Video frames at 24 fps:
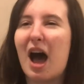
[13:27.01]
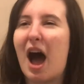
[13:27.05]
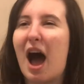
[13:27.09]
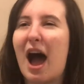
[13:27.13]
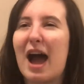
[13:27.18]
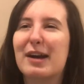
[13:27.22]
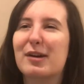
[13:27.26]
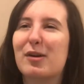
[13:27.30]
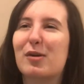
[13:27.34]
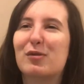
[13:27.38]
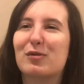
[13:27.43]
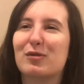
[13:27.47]

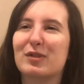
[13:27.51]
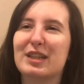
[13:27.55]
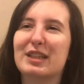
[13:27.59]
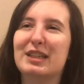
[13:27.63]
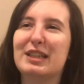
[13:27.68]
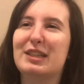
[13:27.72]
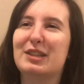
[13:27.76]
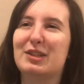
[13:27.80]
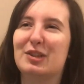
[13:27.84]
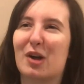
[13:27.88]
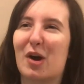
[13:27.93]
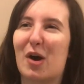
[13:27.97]
I don't
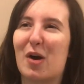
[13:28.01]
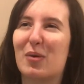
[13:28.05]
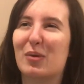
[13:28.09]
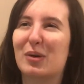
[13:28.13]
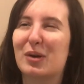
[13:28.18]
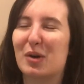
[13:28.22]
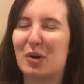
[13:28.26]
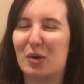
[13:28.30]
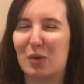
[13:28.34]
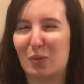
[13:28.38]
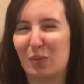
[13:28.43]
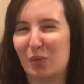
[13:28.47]
really know
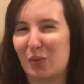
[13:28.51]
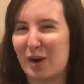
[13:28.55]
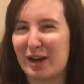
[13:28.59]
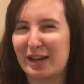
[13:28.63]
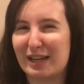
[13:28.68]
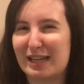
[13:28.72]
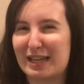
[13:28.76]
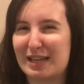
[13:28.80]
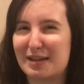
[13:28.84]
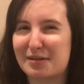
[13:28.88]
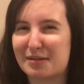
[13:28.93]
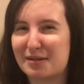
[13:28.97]

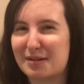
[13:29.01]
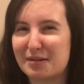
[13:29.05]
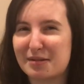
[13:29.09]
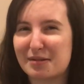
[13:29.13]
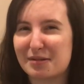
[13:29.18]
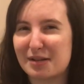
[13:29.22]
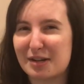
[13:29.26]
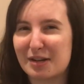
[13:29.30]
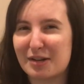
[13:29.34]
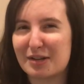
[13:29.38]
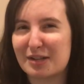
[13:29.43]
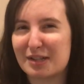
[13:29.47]
what he's
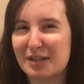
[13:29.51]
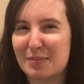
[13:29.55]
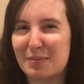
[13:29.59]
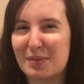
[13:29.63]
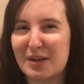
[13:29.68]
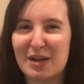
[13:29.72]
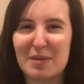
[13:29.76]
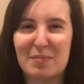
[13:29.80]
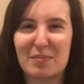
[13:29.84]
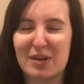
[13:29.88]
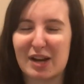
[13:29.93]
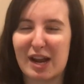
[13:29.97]
considered to
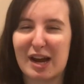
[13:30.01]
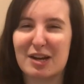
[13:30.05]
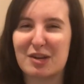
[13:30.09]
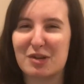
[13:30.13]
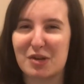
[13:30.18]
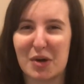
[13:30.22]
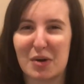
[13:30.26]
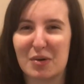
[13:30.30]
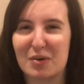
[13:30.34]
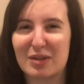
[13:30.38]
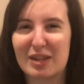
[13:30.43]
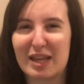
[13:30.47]
be, but I
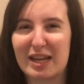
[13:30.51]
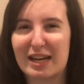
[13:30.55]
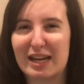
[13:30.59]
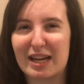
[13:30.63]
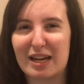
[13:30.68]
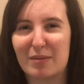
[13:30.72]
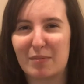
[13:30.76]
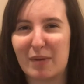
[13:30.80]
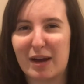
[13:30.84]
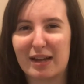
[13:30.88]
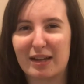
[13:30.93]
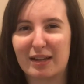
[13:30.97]
know that
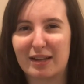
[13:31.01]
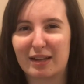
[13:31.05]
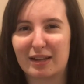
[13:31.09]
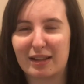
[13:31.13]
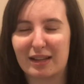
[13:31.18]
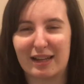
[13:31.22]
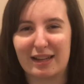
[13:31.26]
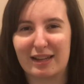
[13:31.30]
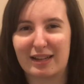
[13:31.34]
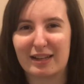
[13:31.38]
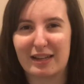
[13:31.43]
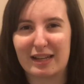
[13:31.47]
in my
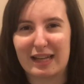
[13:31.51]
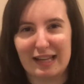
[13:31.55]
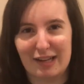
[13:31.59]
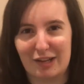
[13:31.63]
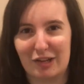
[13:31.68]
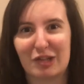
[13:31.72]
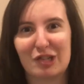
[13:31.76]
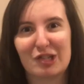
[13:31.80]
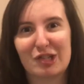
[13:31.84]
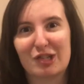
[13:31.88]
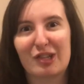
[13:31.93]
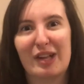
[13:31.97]
like
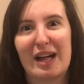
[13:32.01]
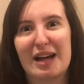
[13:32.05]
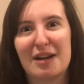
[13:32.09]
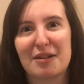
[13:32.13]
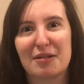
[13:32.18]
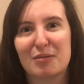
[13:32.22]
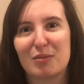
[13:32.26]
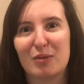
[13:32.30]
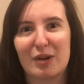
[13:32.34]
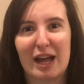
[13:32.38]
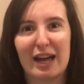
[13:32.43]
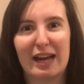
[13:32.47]
English
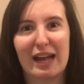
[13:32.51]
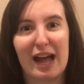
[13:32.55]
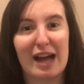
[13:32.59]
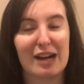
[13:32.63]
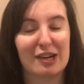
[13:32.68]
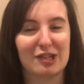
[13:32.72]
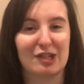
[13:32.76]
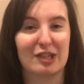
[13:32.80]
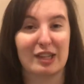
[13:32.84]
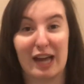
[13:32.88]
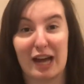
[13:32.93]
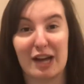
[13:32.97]
class when I
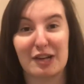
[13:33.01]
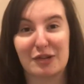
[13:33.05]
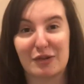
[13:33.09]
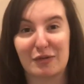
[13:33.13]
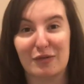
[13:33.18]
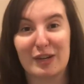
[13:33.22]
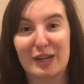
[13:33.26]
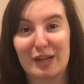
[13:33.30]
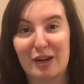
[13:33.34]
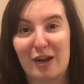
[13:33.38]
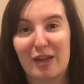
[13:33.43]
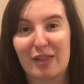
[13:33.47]
actually had to
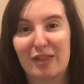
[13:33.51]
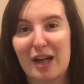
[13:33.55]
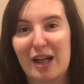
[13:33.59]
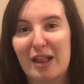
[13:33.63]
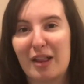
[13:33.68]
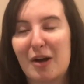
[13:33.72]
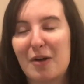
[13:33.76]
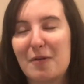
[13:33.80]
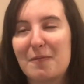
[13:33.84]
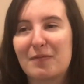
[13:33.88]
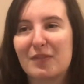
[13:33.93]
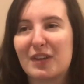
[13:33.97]
read
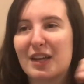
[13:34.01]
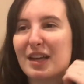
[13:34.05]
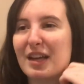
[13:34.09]
Othello,